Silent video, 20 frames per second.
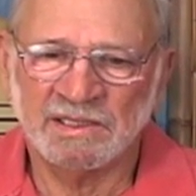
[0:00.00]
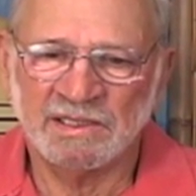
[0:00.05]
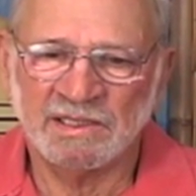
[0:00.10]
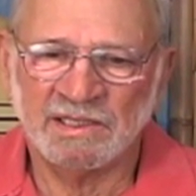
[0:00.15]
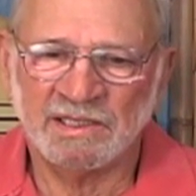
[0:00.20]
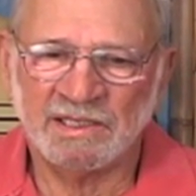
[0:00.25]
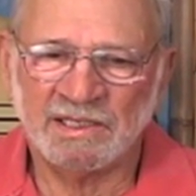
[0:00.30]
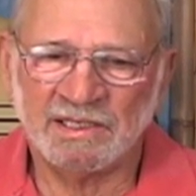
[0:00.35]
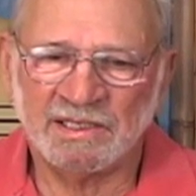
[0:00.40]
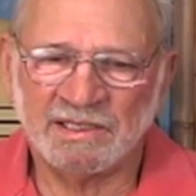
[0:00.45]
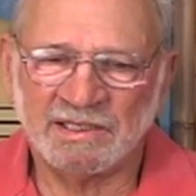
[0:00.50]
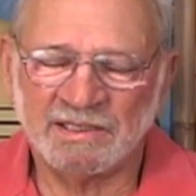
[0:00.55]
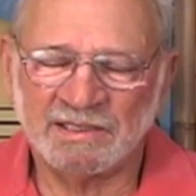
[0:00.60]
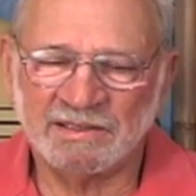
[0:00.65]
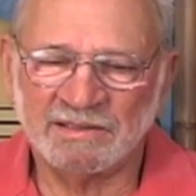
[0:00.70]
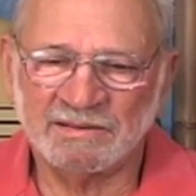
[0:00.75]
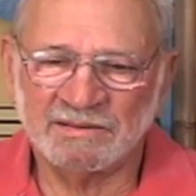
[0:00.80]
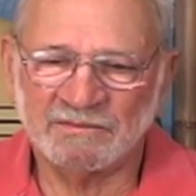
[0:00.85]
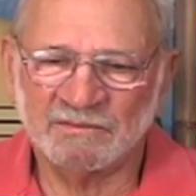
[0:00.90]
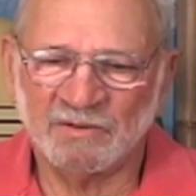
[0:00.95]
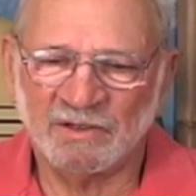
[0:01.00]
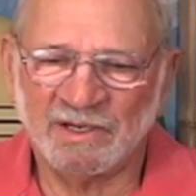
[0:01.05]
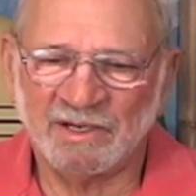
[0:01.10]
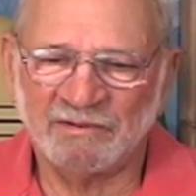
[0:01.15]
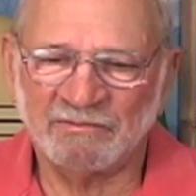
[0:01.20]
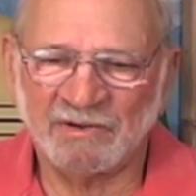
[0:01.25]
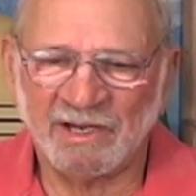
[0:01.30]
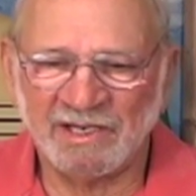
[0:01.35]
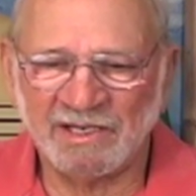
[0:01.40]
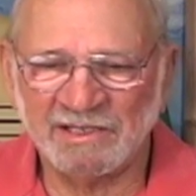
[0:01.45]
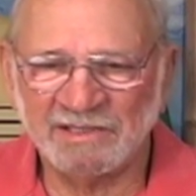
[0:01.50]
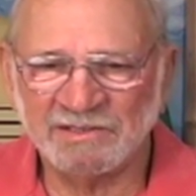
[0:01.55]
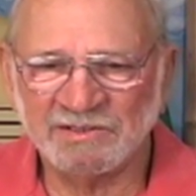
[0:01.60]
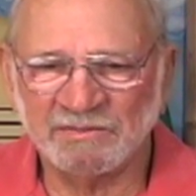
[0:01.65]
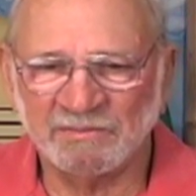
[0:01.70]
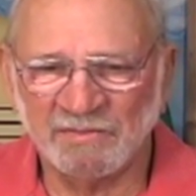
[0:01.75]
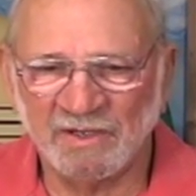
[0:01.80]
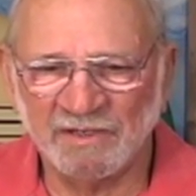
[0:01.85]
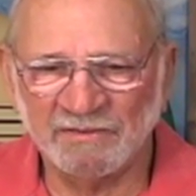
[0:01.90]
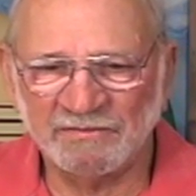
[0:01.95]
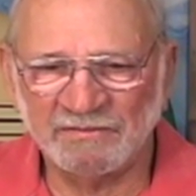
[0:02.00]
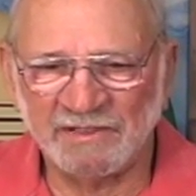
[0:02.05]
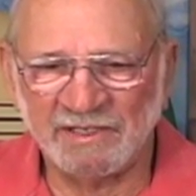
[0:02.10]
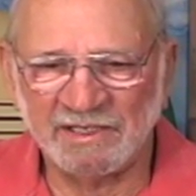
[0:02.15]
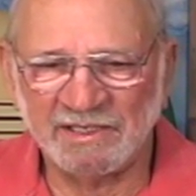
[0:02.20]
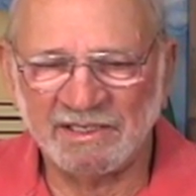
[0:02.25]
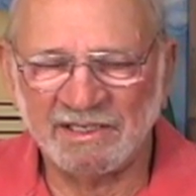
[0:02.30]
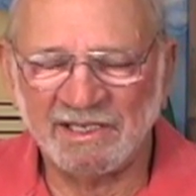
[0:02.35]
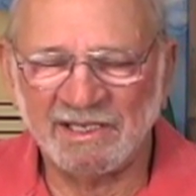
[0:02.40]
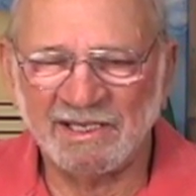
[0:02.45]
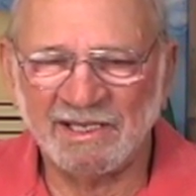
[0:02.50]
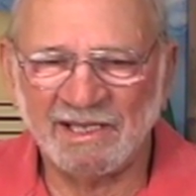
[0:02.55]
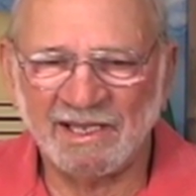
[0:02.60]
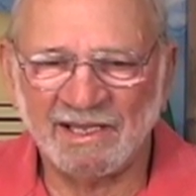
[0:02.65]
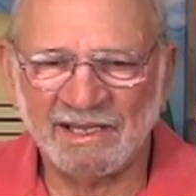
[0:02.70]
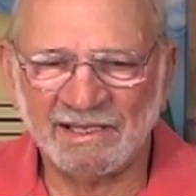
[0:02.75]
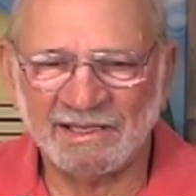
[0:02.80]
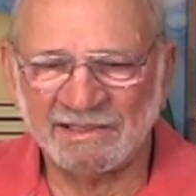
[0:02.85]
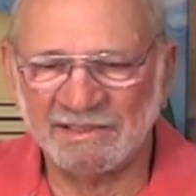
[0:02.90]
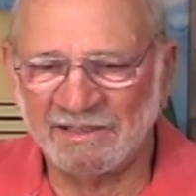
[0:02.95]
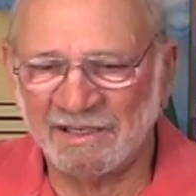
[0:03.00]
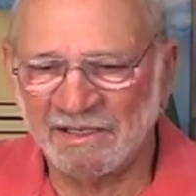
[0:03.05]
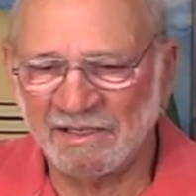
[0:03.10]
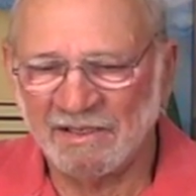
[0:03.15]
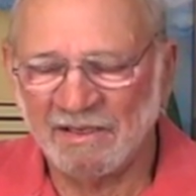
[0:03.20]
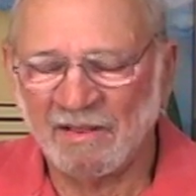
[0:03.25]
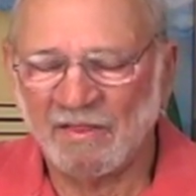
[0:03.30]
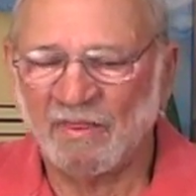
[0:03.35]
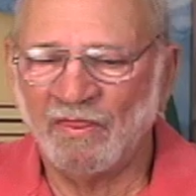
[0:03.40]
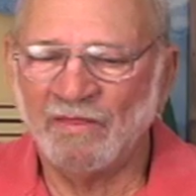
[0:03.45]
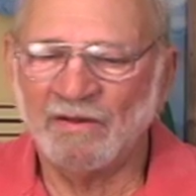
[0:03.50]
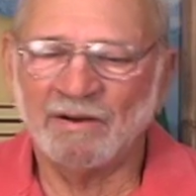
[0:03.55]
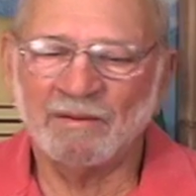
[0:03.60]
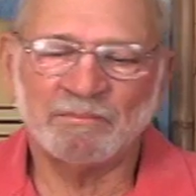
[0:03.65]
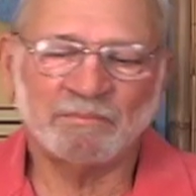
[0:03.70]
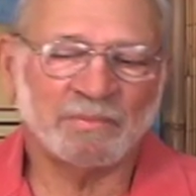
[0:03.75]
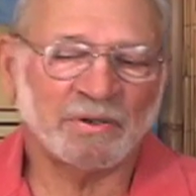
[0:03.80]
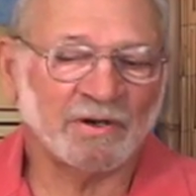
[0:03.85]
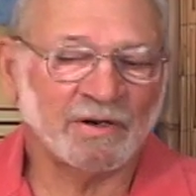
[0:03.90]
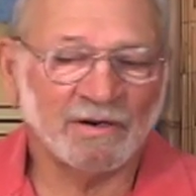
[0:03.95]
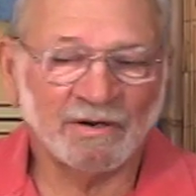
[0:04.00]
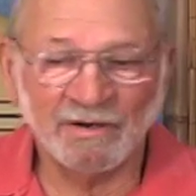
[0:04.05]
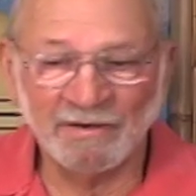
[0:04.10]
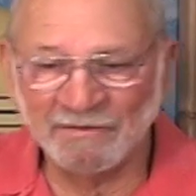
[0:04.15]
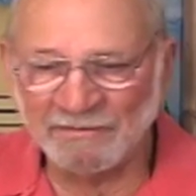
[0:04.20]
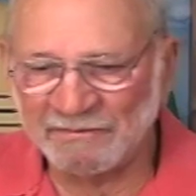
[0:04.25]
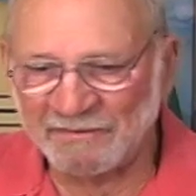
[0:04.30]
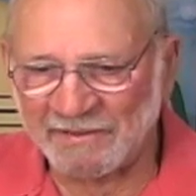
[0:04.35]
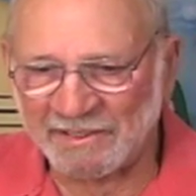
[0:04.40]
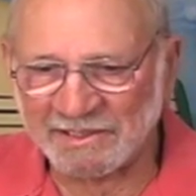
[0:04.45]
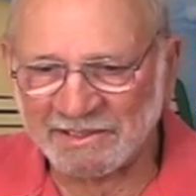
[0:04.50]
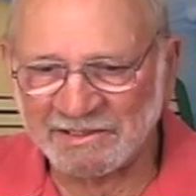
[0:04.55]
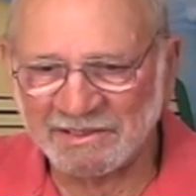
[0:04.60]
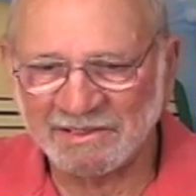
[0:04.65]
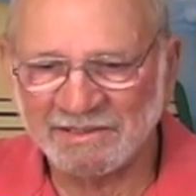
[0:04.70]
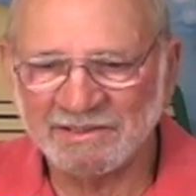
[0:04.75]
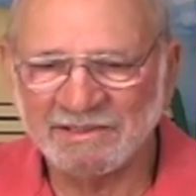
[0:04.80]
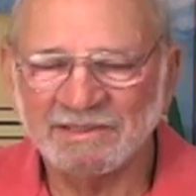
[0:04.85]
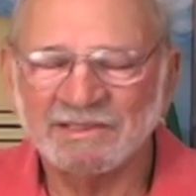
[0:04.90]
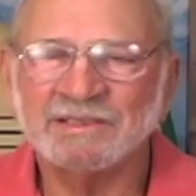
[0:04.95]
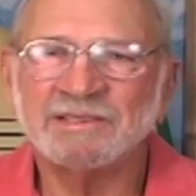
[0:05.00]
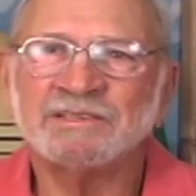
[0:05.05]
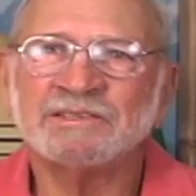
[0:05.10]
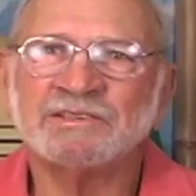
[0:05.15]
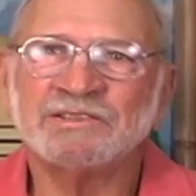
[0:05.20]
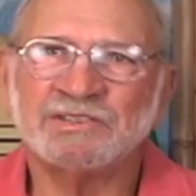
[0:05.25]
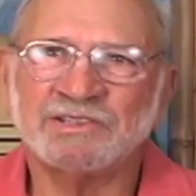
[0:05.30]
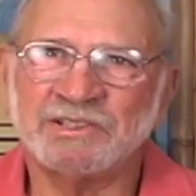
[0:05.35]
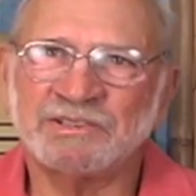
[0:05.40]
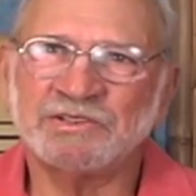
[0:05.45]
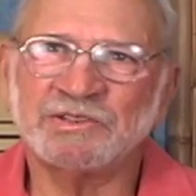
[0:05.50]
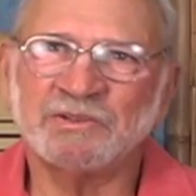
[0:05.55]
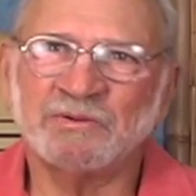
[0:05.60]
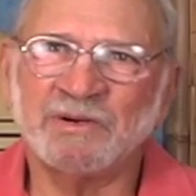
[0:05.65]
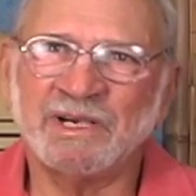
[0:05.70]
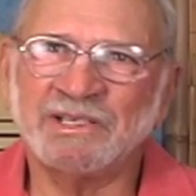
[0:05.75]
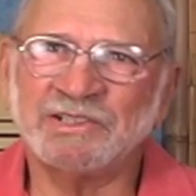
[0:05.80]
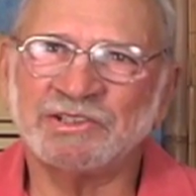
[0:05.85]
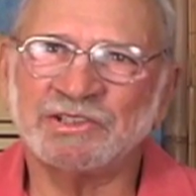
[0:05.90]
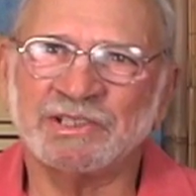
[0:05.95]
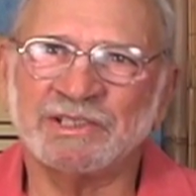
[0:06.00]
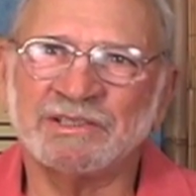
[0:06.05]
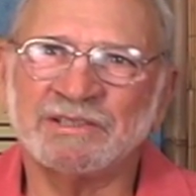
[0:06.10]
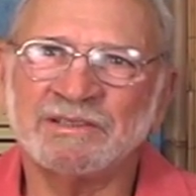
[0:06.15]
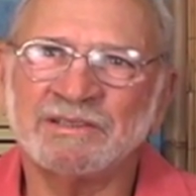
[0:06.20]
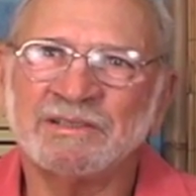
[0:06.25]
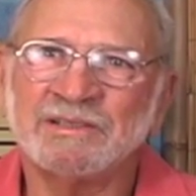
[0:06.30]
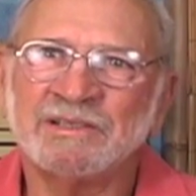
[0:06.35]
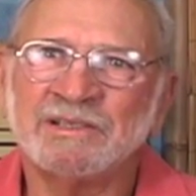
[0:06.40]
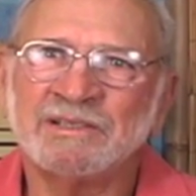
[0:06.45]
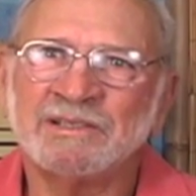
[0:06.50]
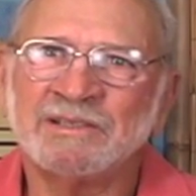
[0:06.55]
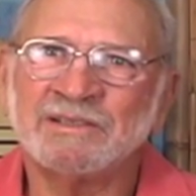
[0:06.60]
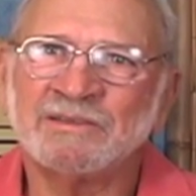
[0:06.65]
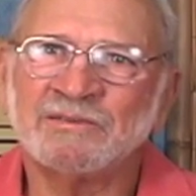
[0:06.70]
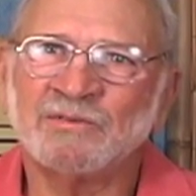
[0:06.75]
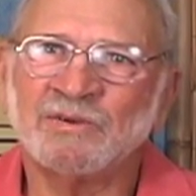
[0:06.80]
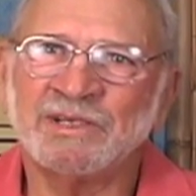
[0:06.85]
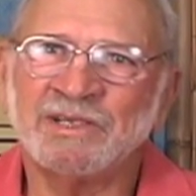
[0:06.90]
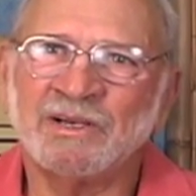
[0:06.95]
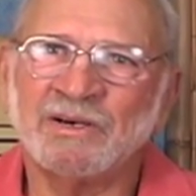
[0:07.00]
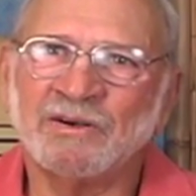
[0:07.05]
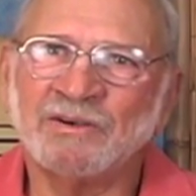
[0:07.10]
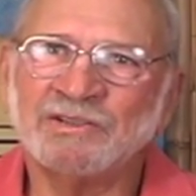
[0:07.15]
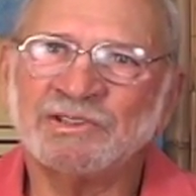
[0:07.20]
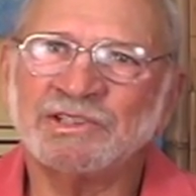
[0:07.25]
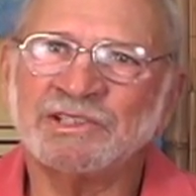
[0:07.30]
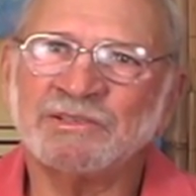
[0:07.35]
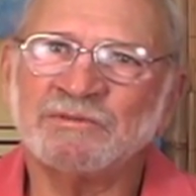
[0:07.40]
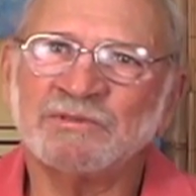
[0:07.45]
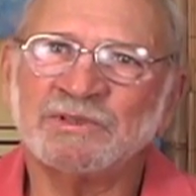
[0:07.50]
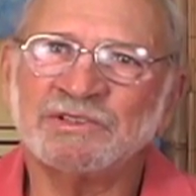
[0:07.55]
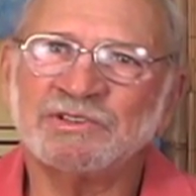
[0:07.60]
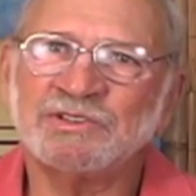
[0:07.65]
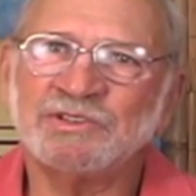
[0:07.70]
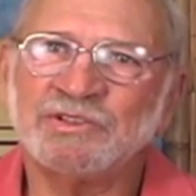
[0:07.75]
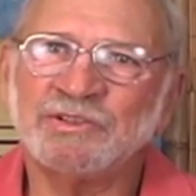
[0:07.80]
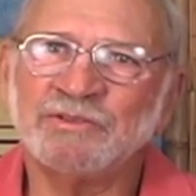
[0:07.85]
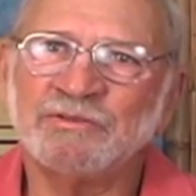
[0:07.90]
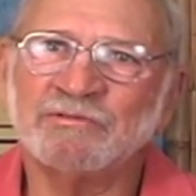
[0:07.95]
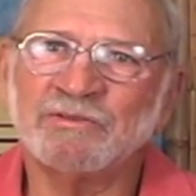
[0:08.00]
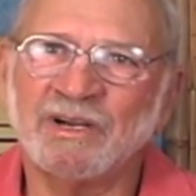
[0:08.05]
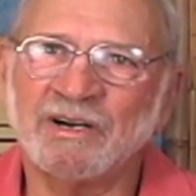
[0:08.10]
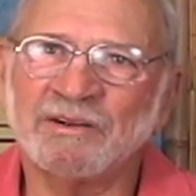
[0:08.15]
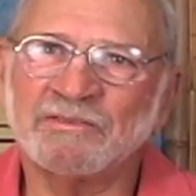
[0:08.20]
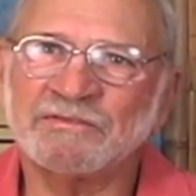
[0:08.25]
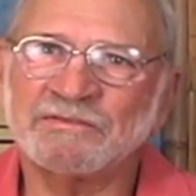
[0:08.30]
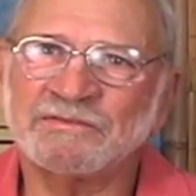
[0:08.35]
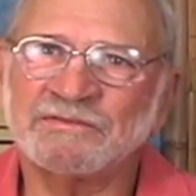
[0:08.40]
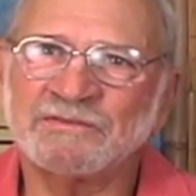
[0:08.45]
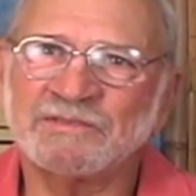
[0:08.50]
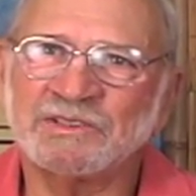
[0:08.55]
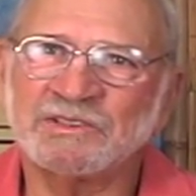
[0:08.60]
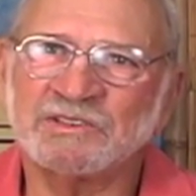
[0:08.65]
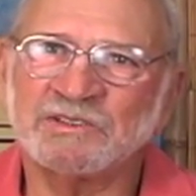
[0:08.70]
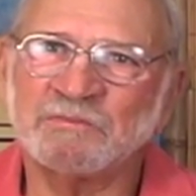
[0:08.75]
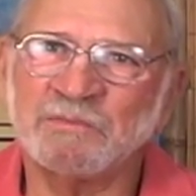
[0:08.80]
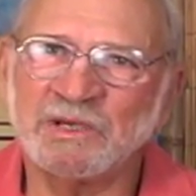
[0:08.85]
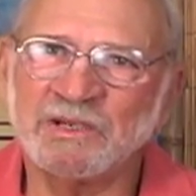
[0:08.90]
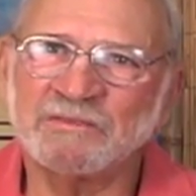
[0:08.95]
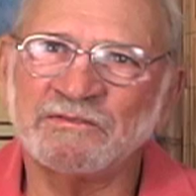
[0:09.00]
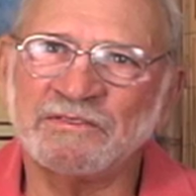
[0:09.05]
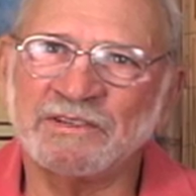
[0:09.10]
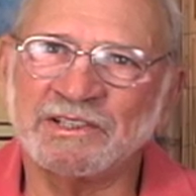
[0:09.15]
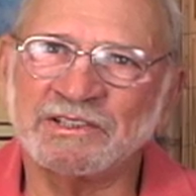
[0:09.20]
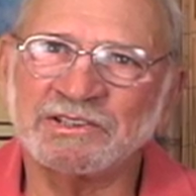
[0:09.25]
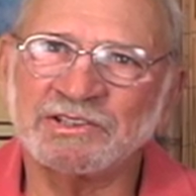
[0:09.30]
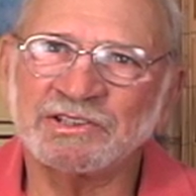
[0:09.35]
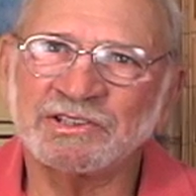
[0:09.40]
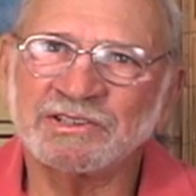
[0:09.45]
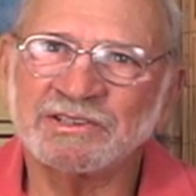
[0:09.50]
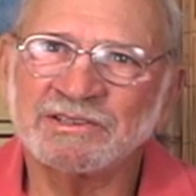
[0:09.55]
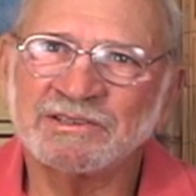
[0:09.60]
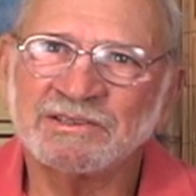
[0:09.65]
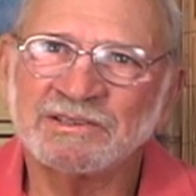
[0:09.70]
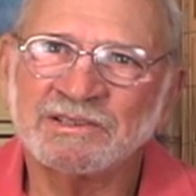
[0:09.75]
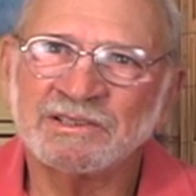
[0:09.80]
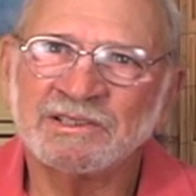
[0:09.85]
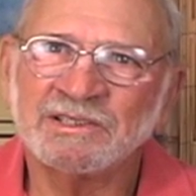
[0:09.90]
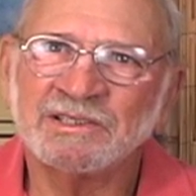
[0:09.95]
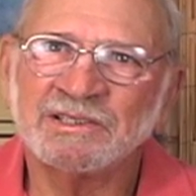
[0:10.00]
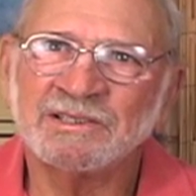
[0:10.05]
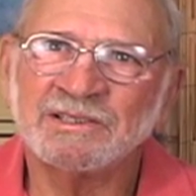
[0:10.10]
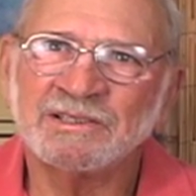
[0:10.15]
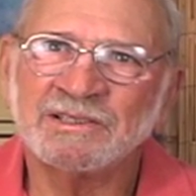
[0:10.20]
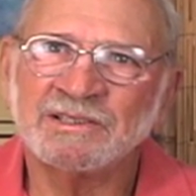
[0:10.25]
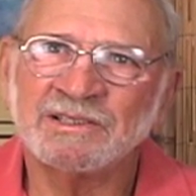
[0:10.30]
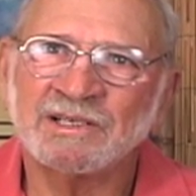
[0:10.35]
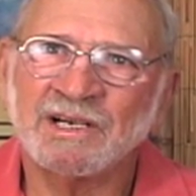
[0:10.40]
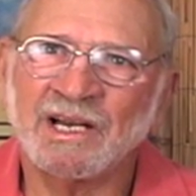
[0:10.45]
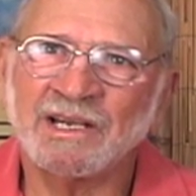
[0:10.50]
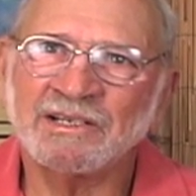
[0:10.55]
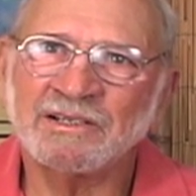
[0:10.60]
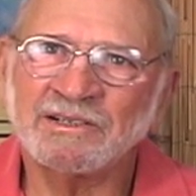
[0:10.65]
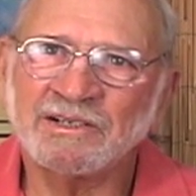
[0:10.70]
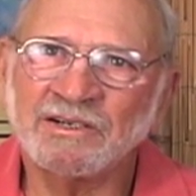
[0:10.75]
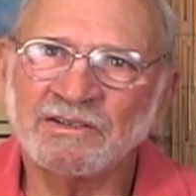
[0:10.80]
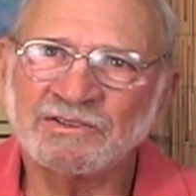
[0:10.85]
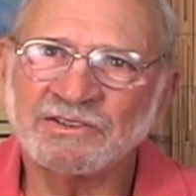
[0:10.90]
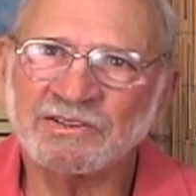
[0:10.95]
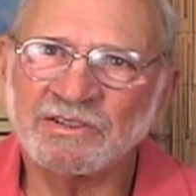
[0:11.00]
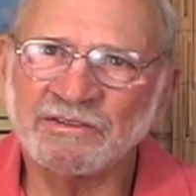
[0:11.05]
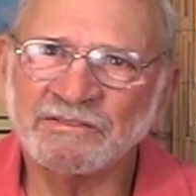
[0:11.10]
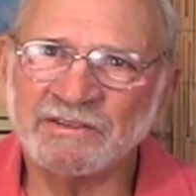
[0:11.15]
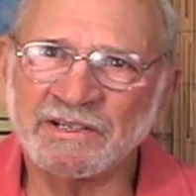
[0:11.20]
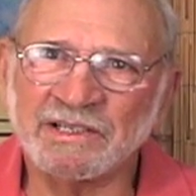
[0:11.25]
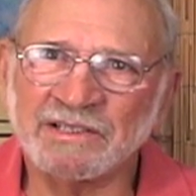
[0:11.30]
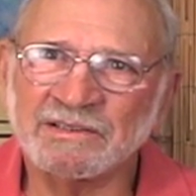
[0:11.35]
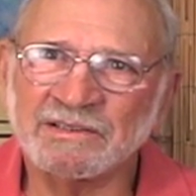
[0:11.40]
And when I ran into Murphy, he had the perfect situation. When the ocean was too rough to spearfish, I could go surfing.